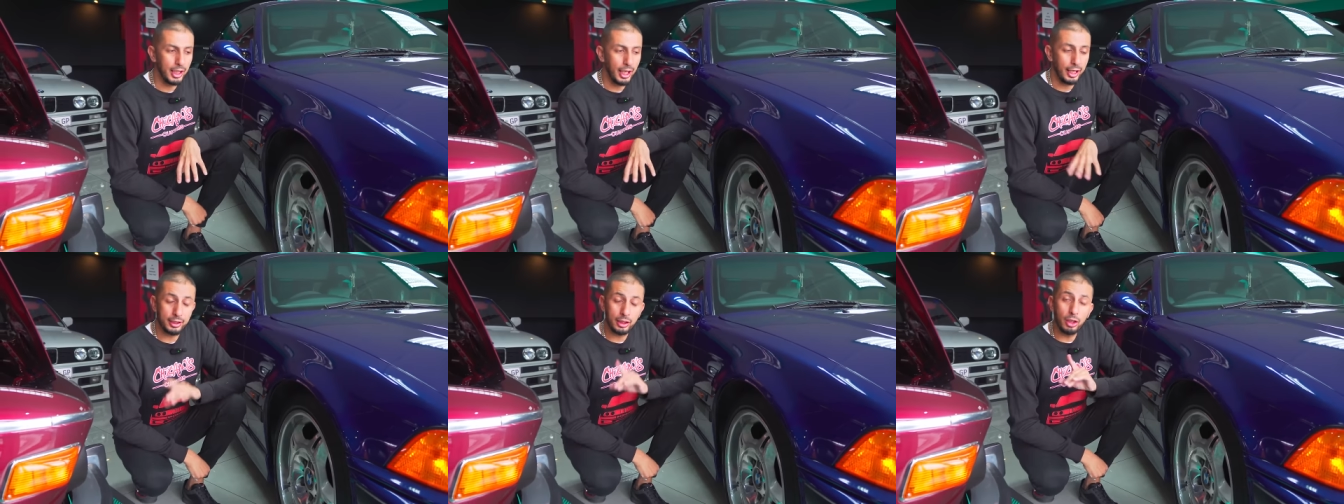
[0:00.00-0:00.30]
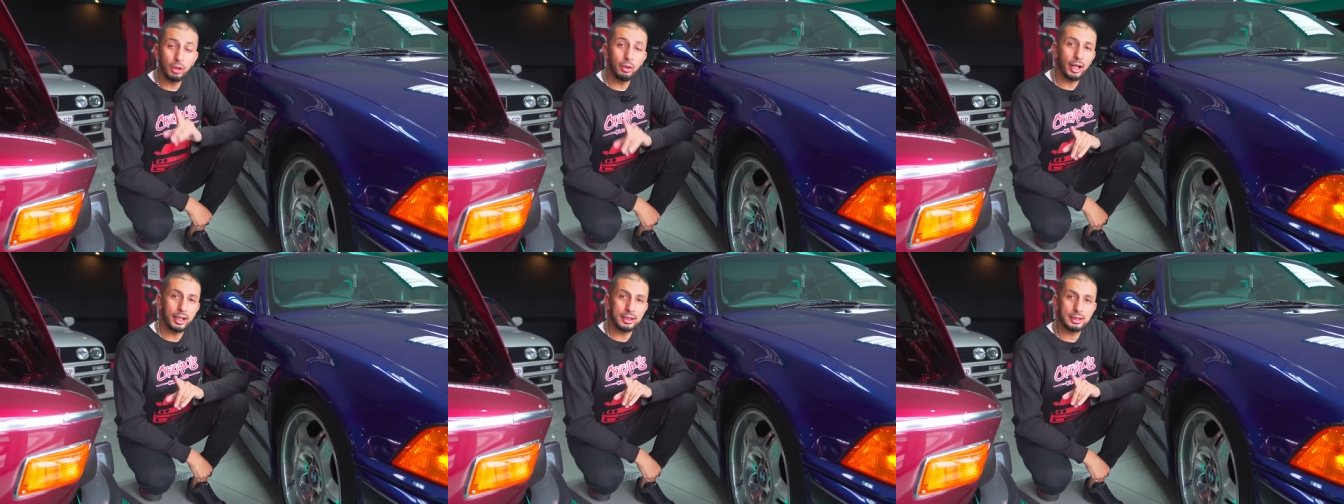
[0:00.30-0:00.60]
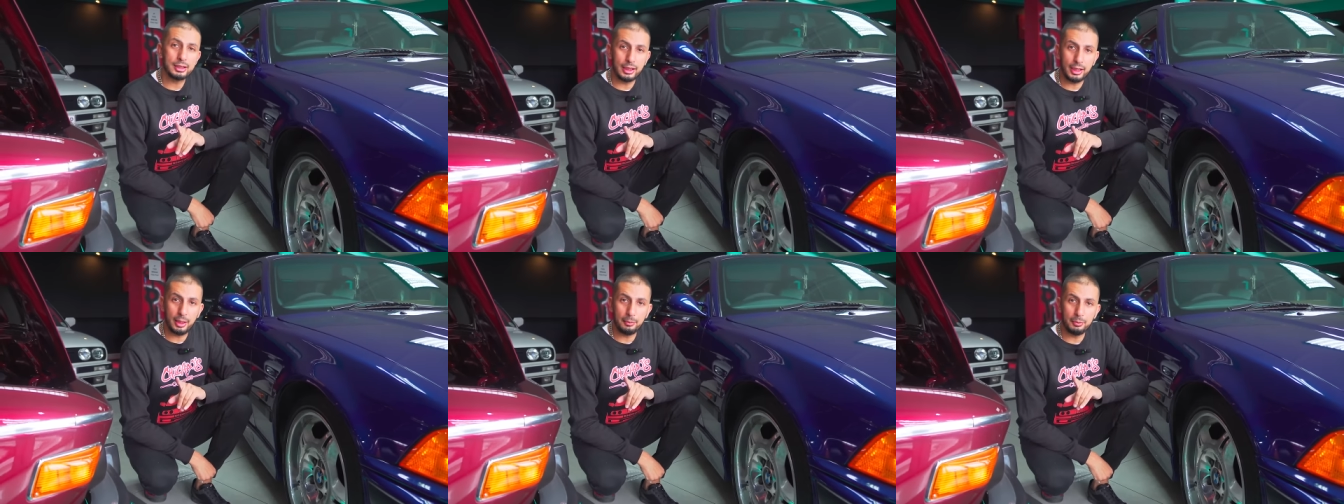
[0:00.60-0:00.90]
I know I
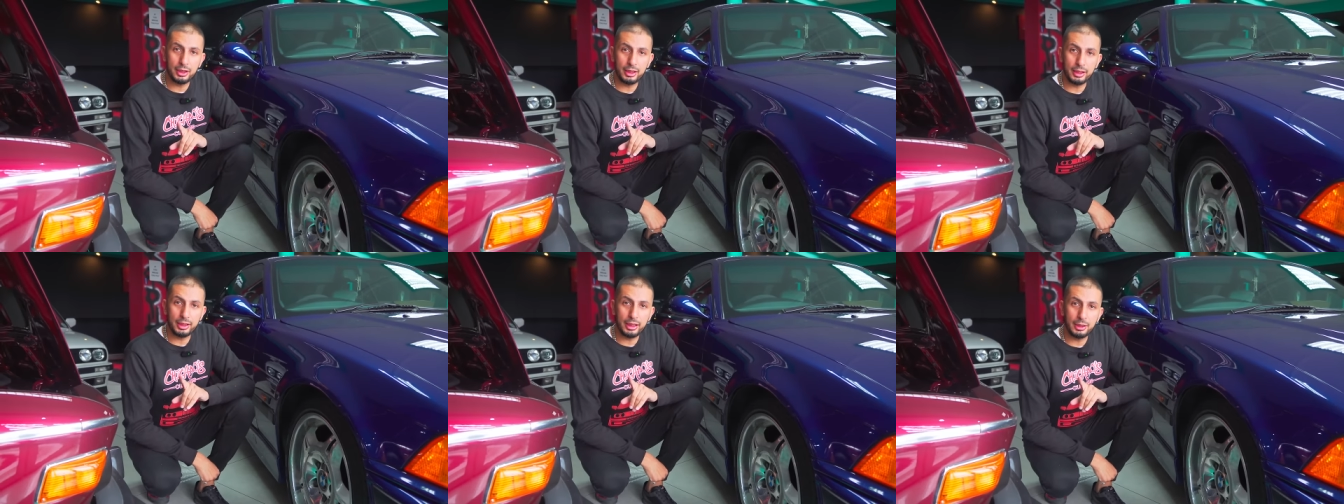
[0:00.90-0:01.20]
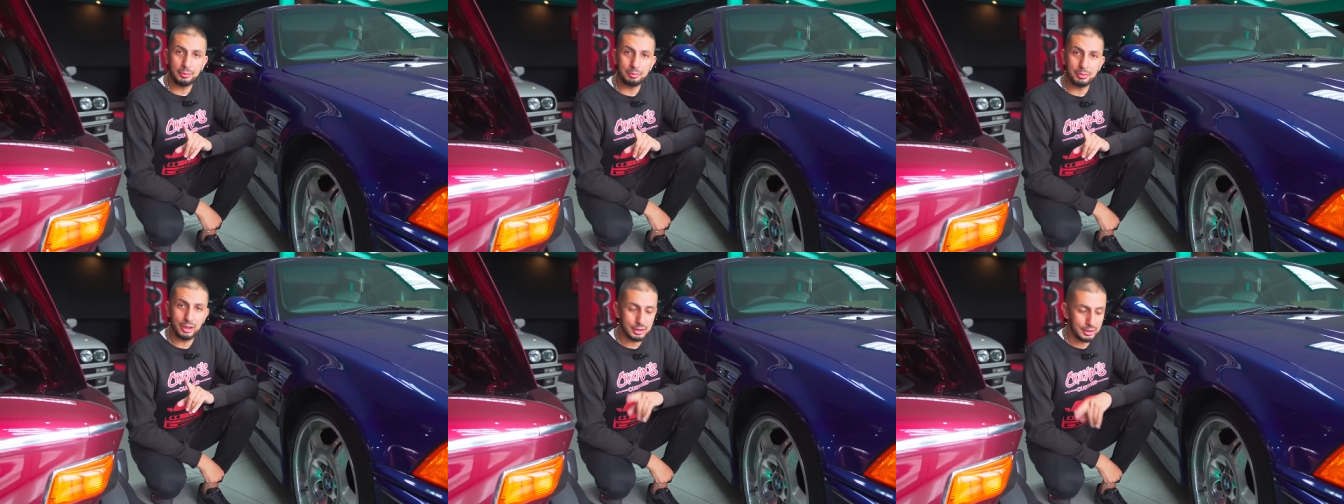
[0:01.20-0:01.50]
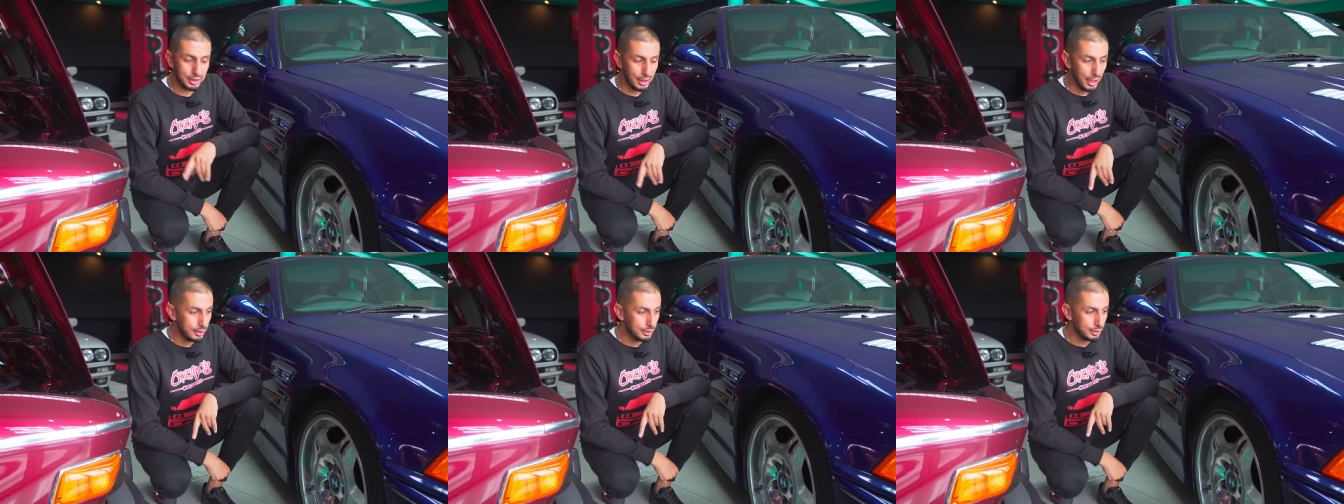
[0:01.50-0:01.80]
said I'm going to keep this
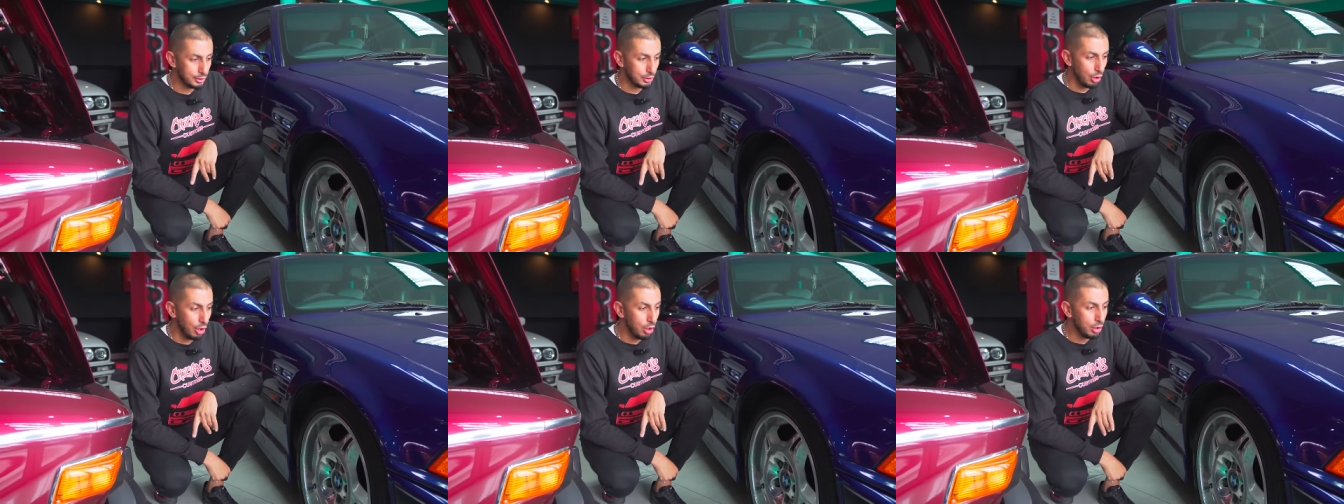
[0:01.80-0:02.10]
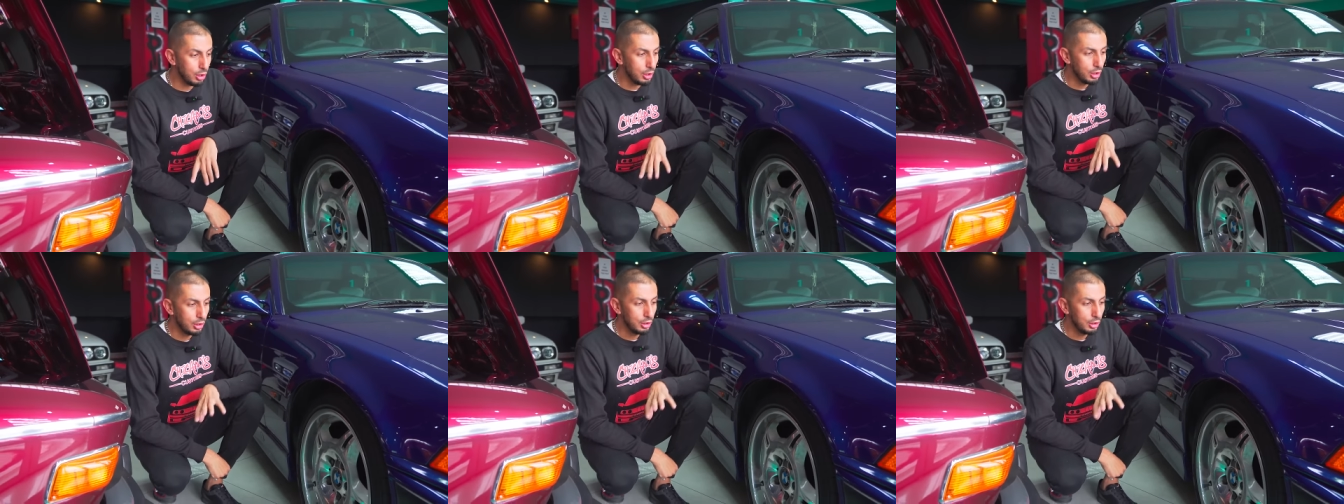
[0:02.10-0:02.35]
car stock,